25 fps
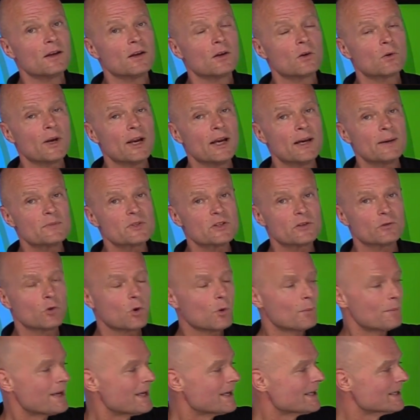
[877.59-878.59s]
grams of
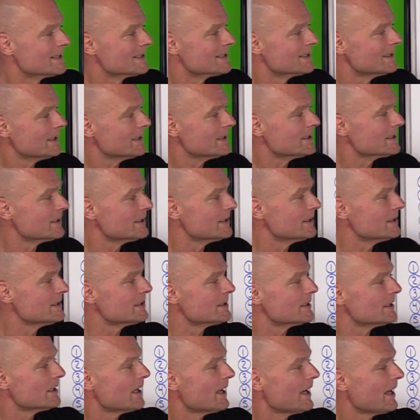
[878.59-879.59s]
omega-6s,